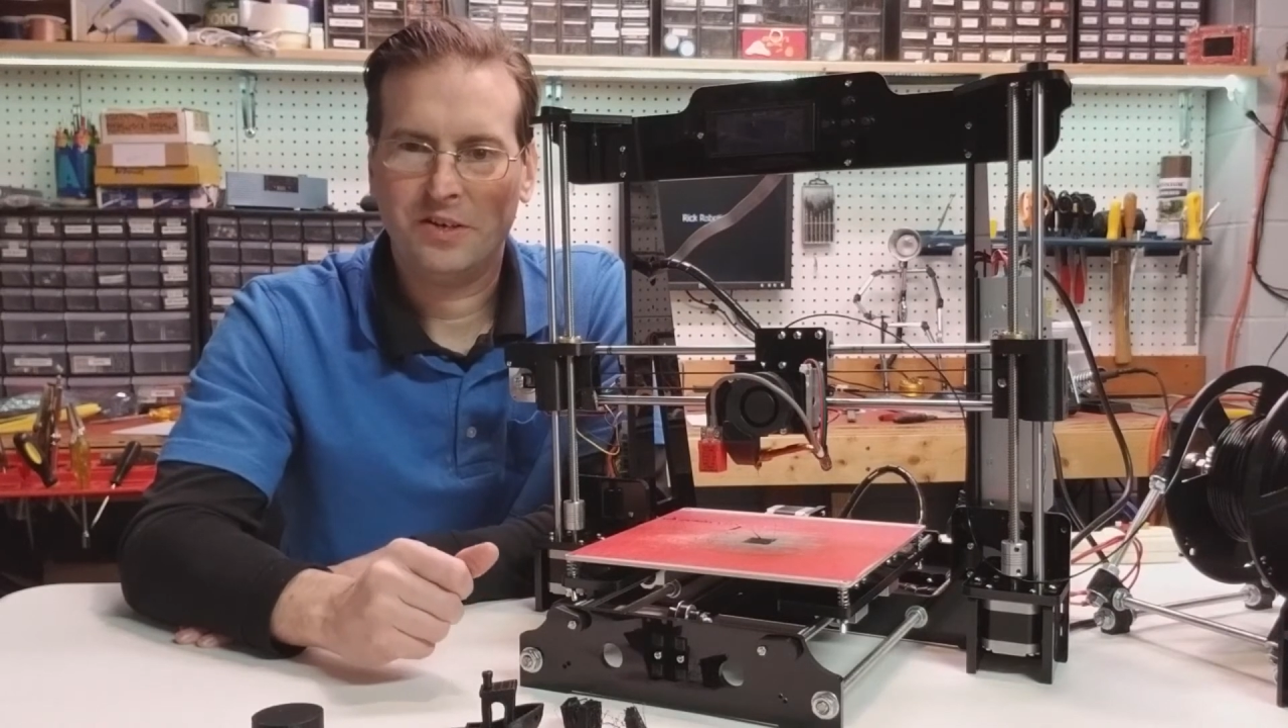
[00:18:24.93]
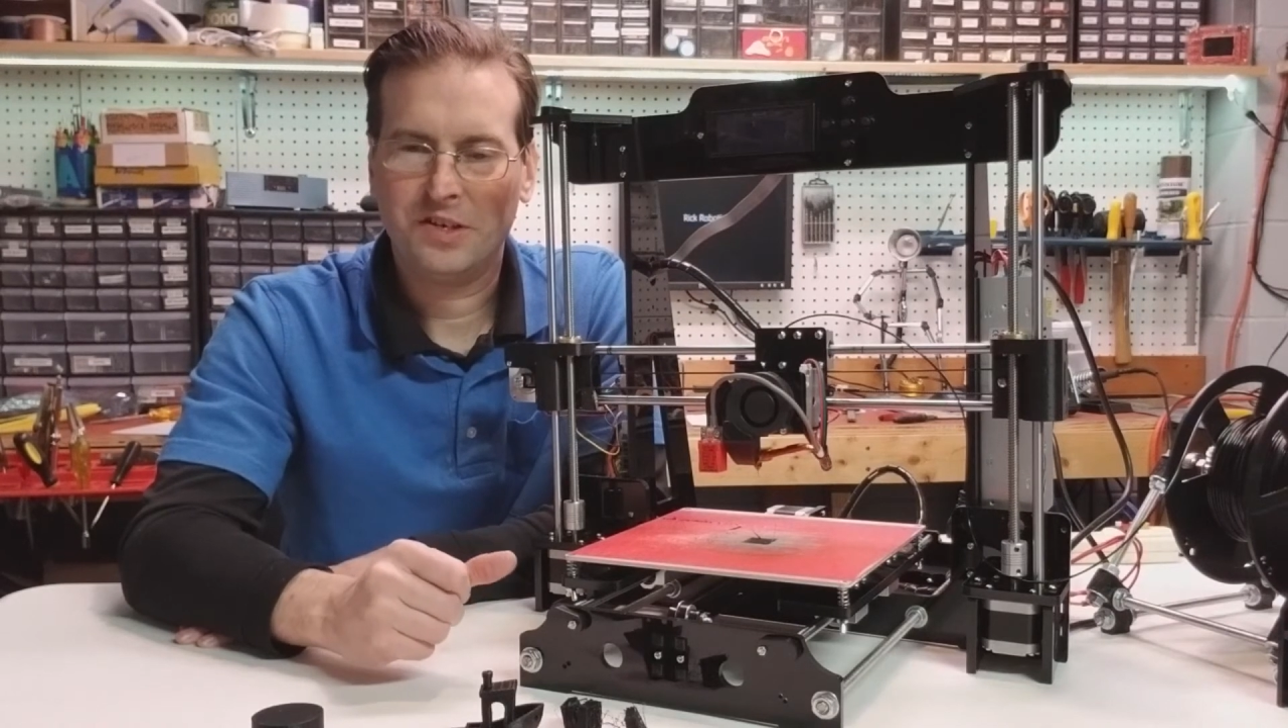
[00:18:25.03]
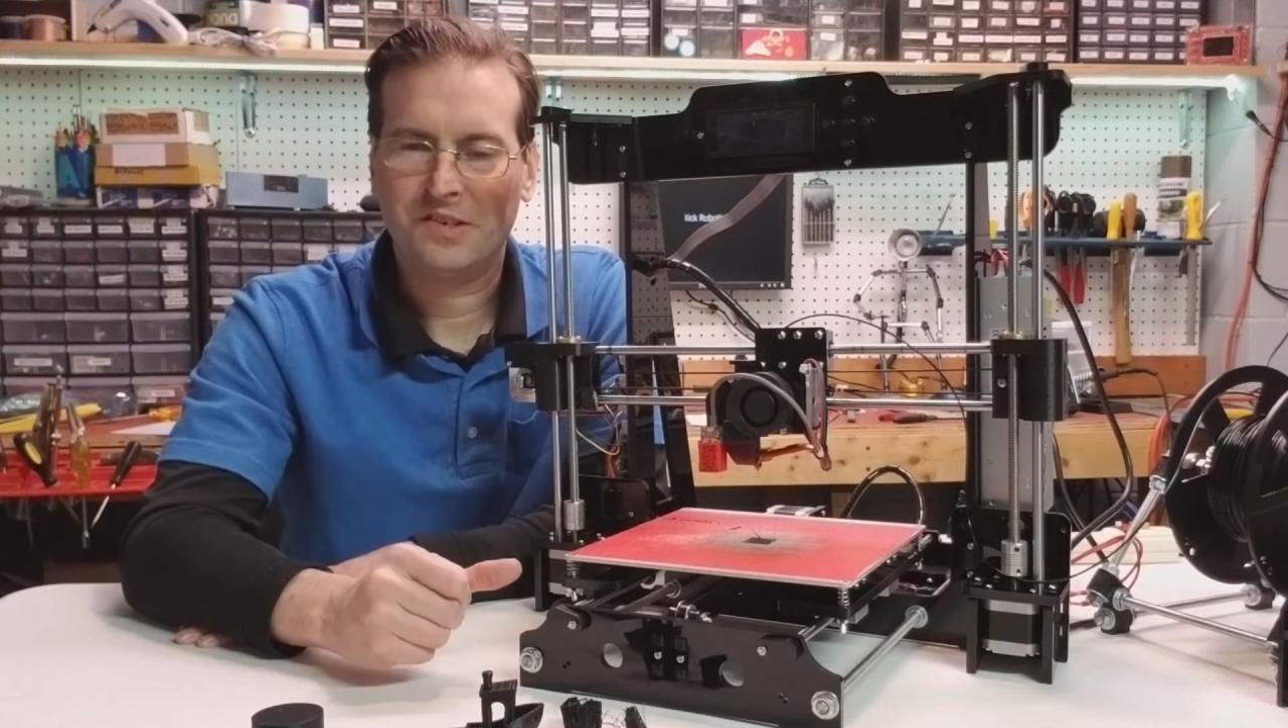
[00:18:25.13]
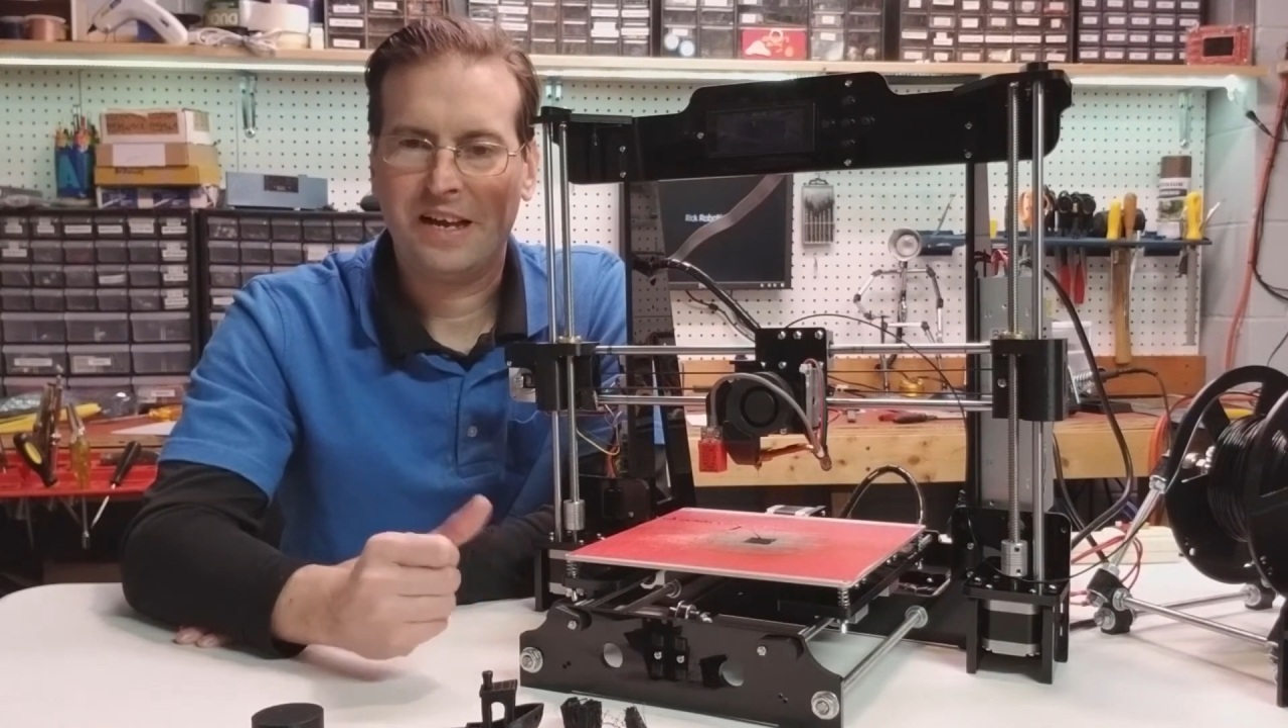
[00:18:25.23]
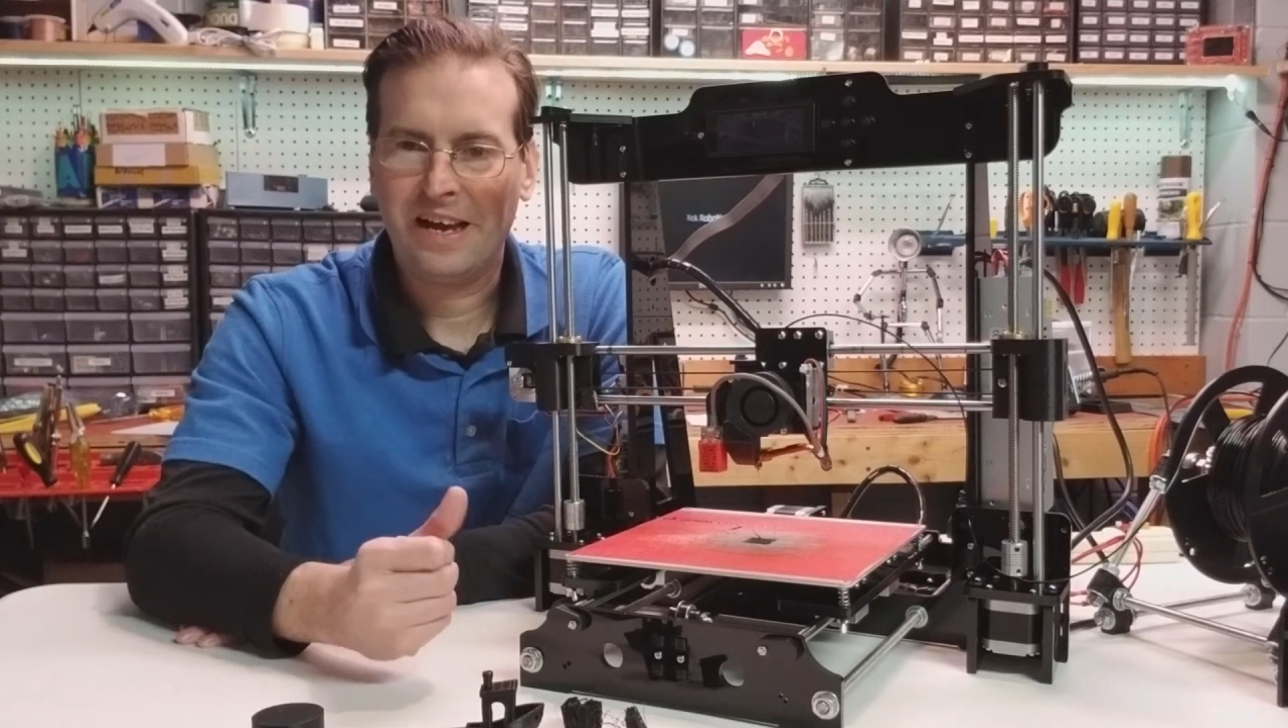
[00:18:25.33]

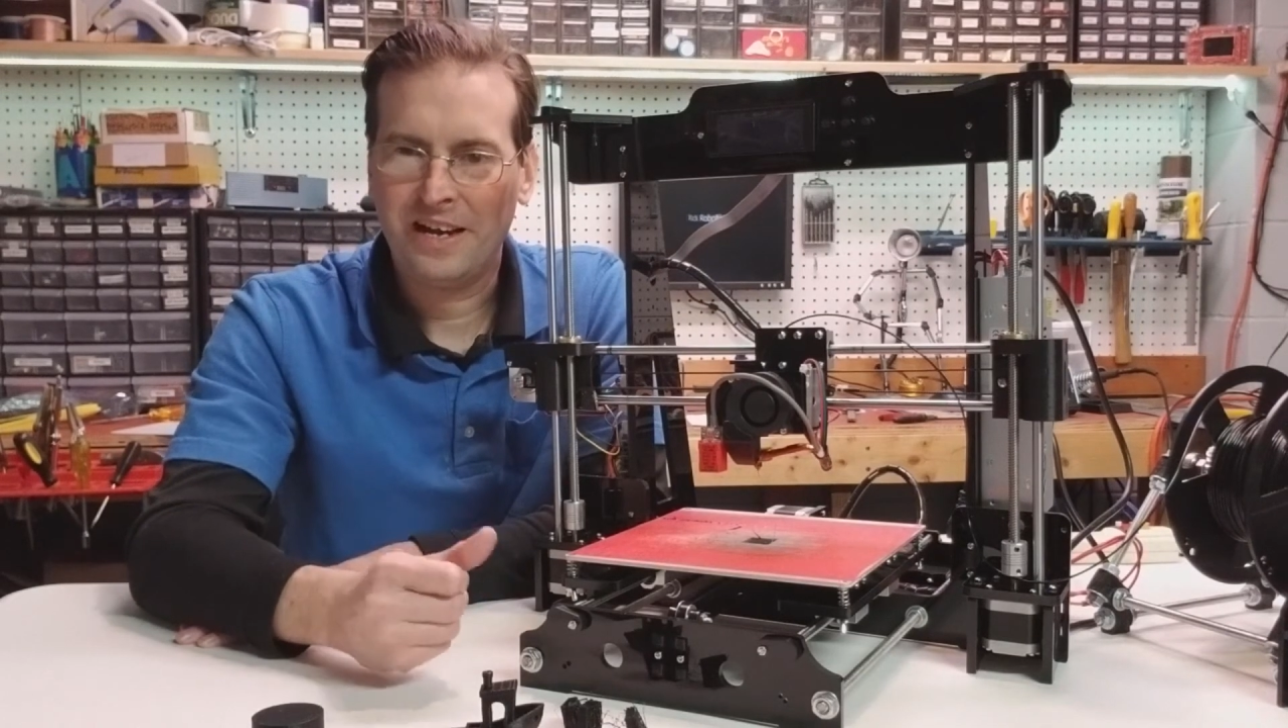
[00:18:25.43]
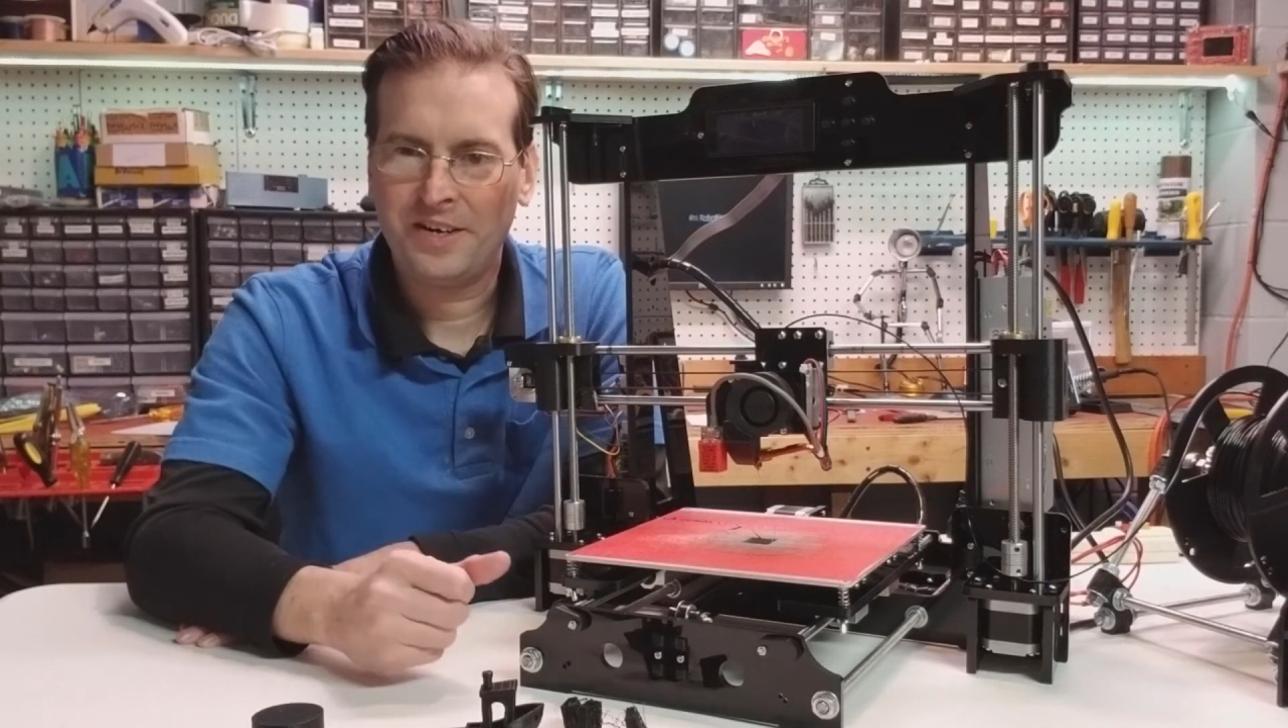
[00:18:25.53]
just adding